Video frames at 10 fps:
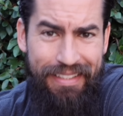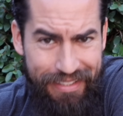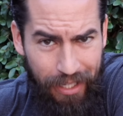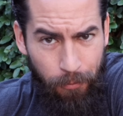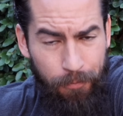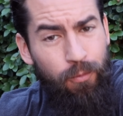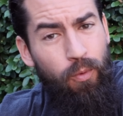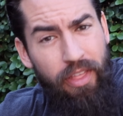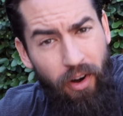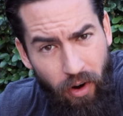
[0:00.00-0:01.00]
So
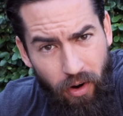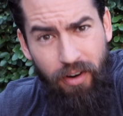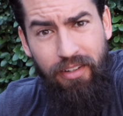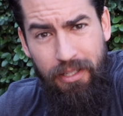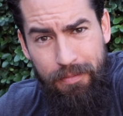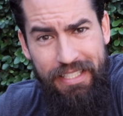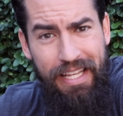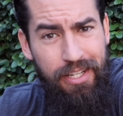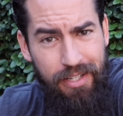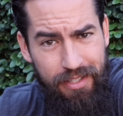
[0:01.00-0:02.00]
with our hard
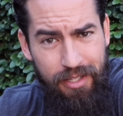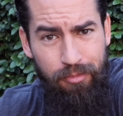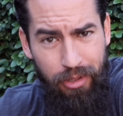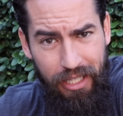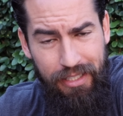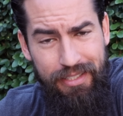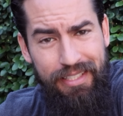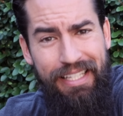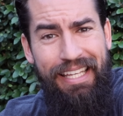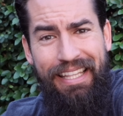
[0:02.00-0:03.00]
limitations in place,
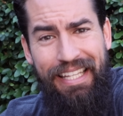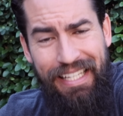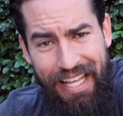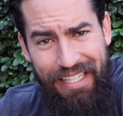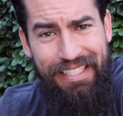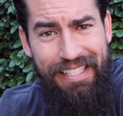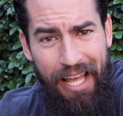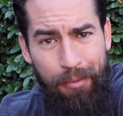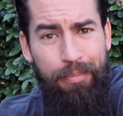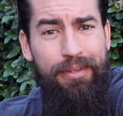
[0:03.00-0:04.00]
the next
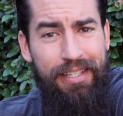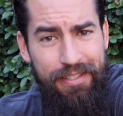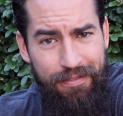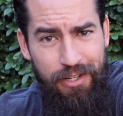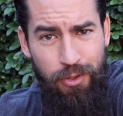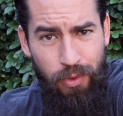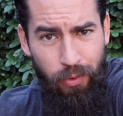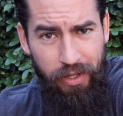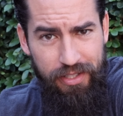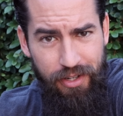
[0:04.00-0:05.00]
step is visual
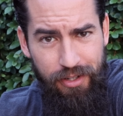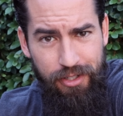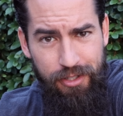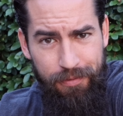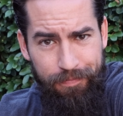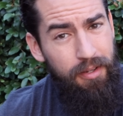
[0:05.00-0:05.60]
research.